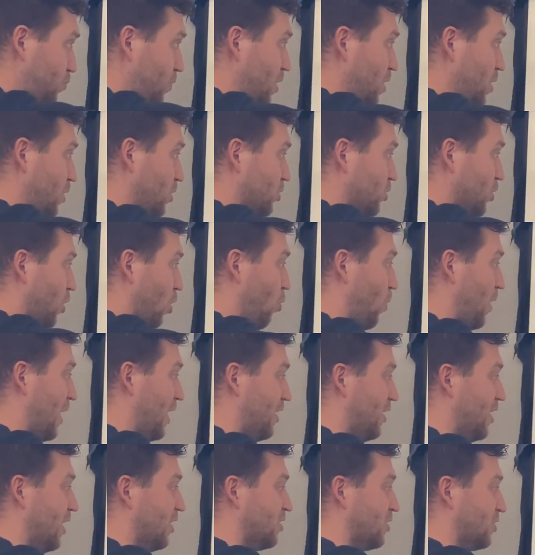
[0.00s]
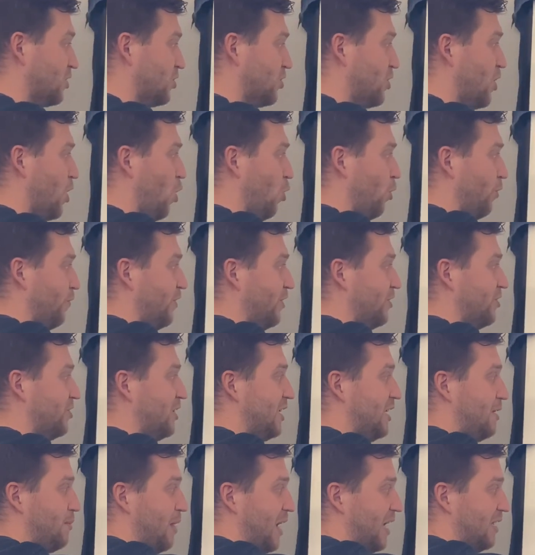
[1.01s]
So when it doesn't snow, if this
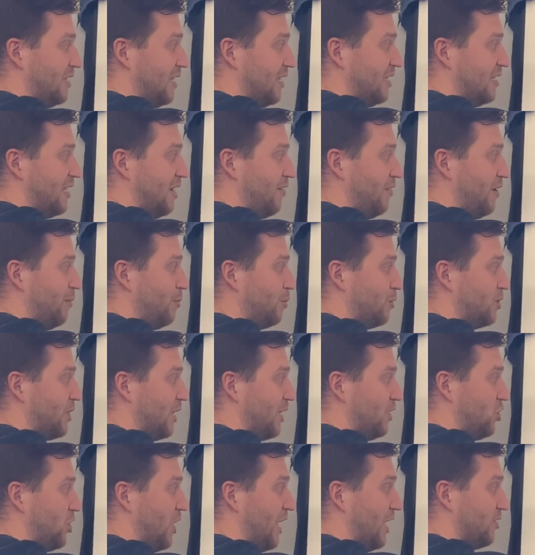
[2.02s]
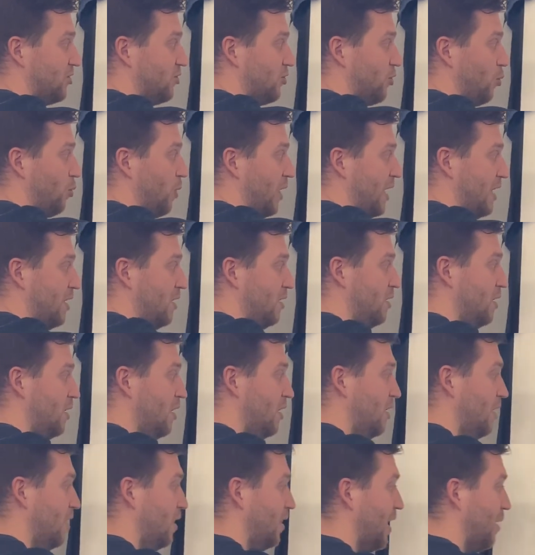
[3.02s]
team has a 70% chance to win,
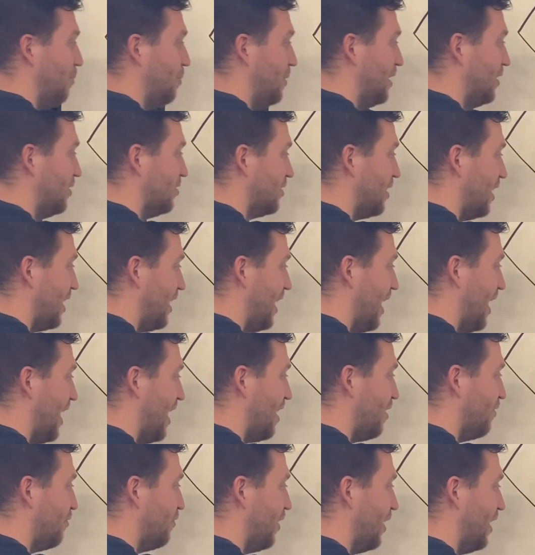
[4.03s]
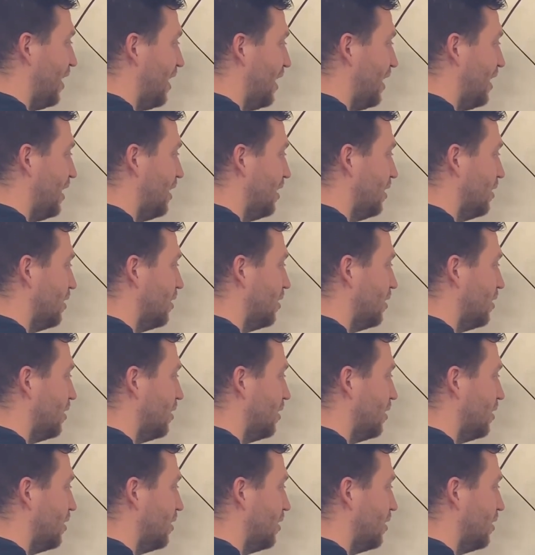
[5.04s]
that means they have a